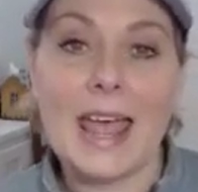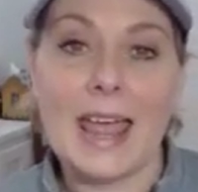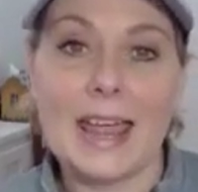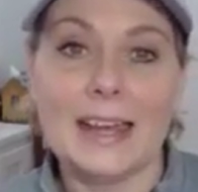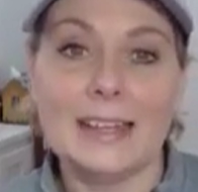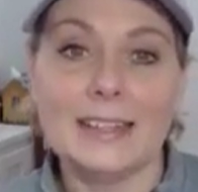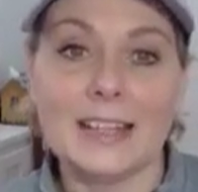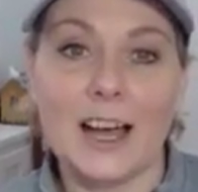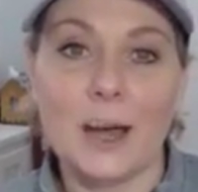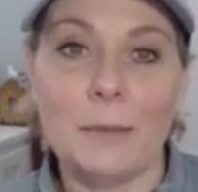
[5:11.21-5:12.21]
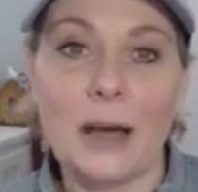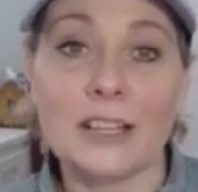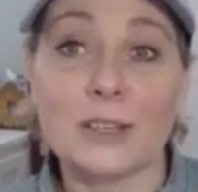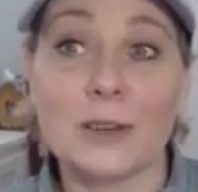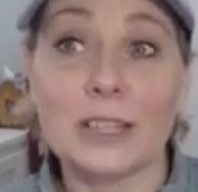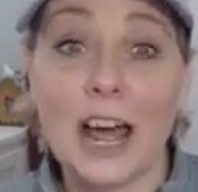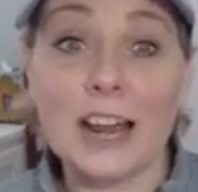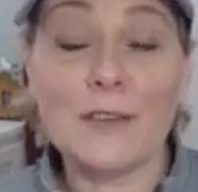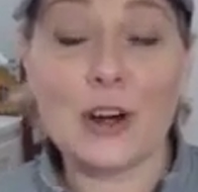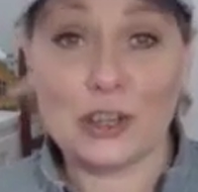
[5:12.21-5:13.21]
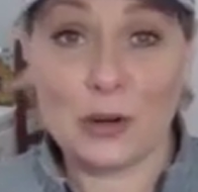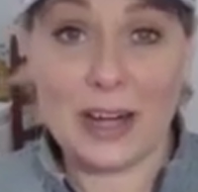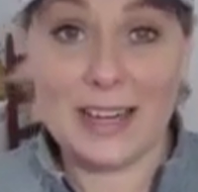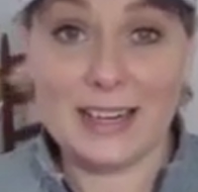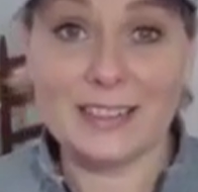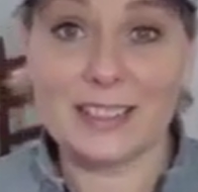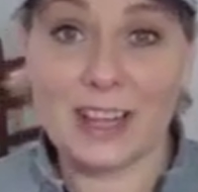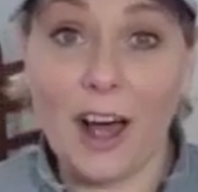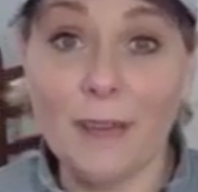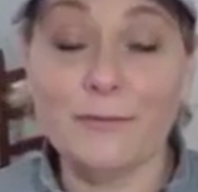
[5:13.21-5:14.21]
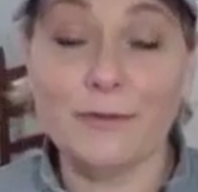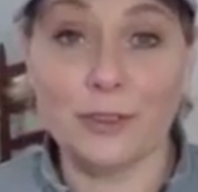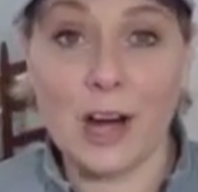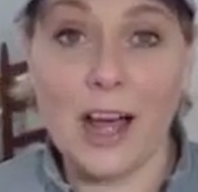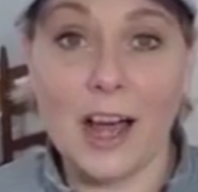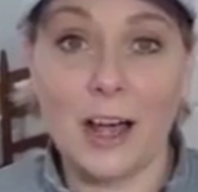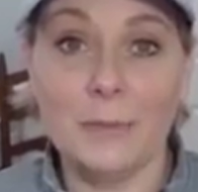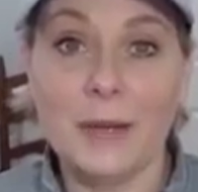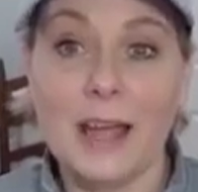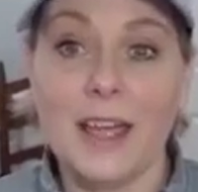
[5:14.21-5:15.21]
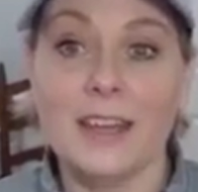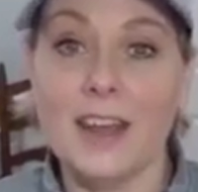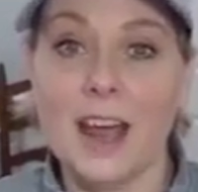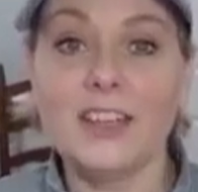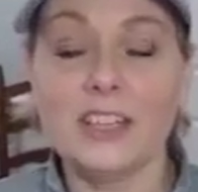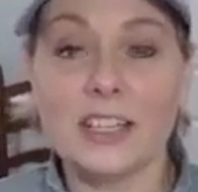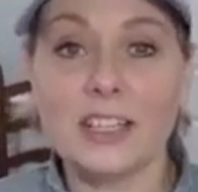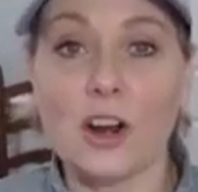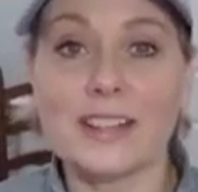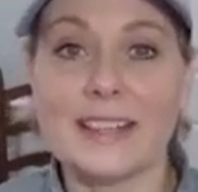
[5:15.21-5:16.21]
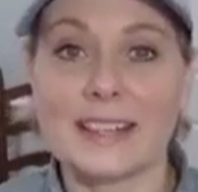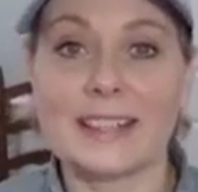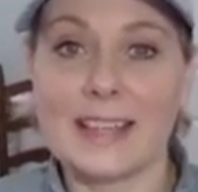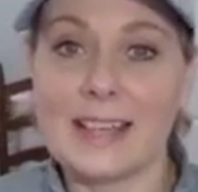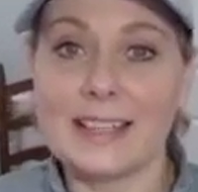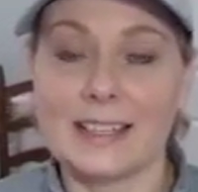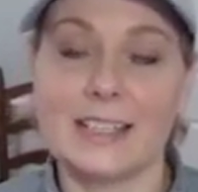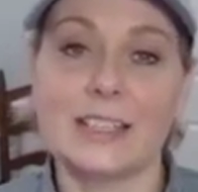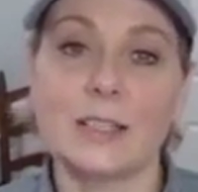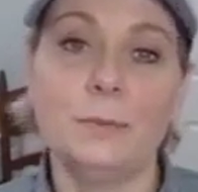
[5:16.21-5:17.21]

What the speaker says: And so a lot of our trainings come from not just our successes,